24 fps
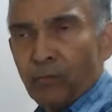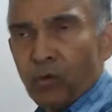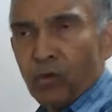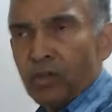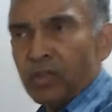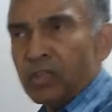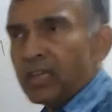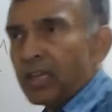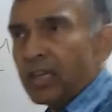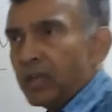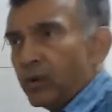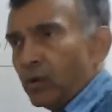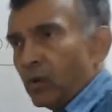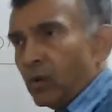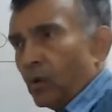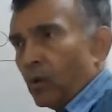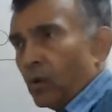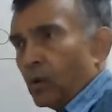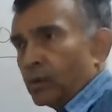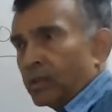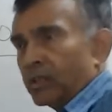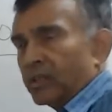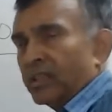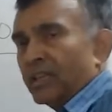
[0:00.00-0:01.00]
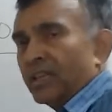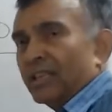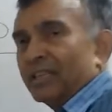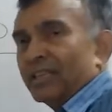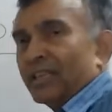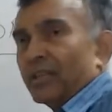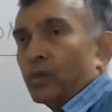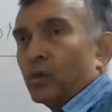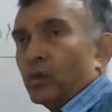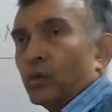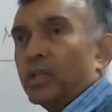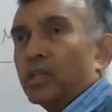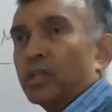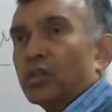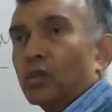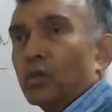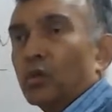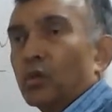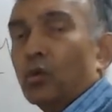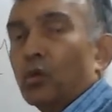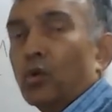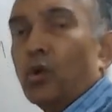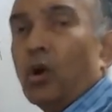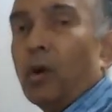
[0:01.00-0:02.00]
to tell you all the things that you need to
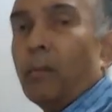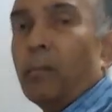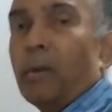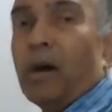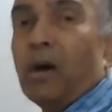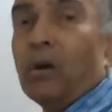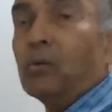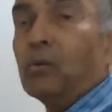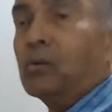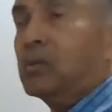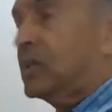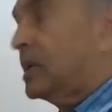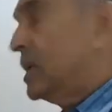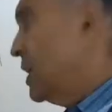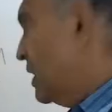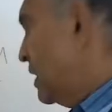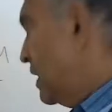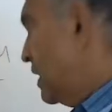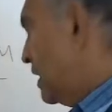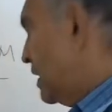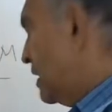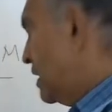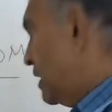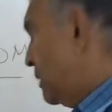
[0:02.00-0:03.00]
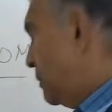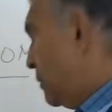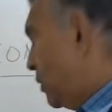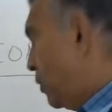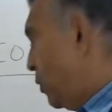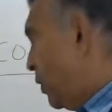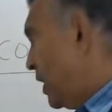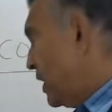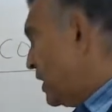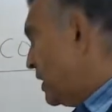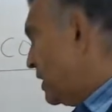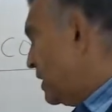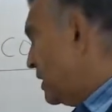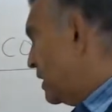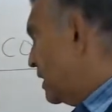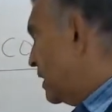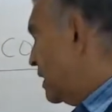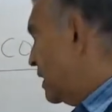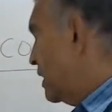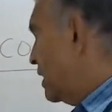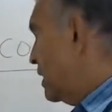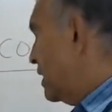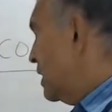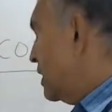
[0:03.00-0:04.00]
know about. Number one,
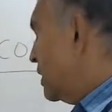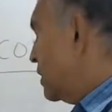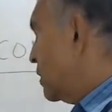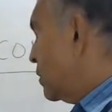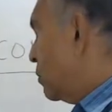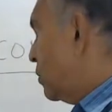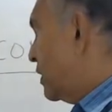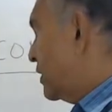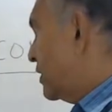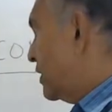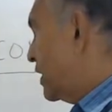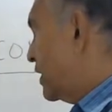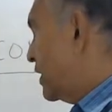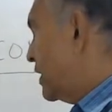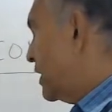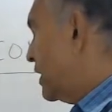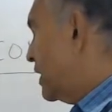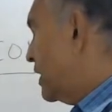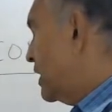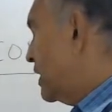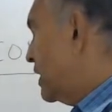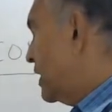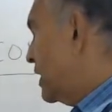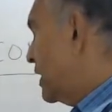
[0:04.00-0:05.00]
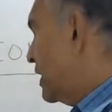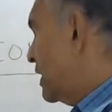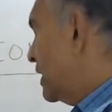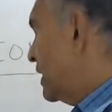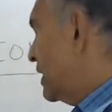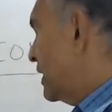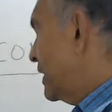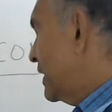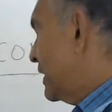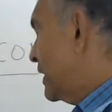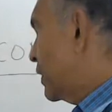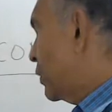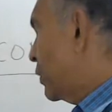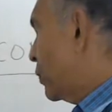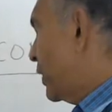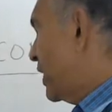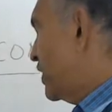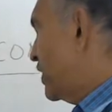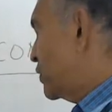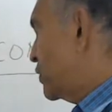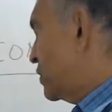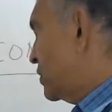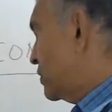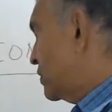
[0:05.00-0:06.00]
quadratic
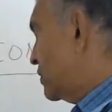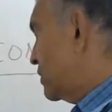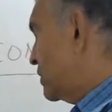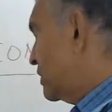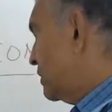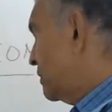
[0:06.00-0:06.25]
equations.